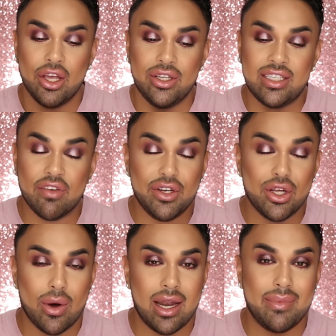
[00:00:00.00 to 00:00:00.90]
You definitely
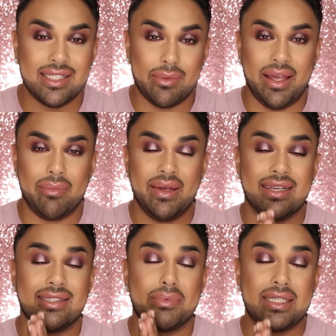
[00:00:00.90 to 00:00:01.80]
don't want to miss a beat
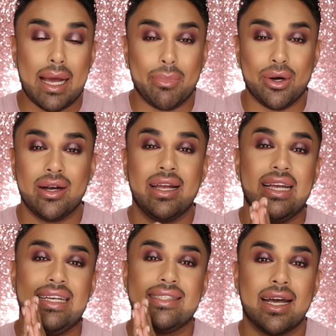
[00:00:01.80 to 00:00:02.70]
because September
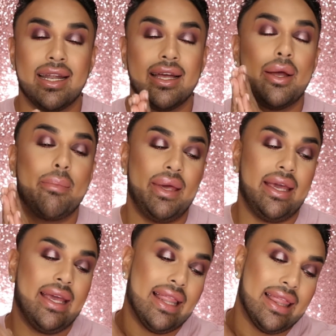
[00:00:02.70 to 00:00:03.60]
is gonna
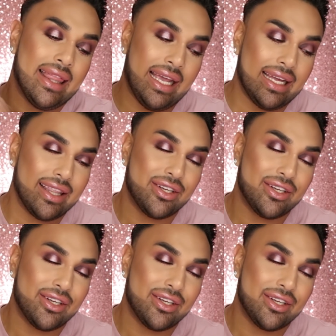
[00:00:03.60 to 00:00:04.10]
be lit.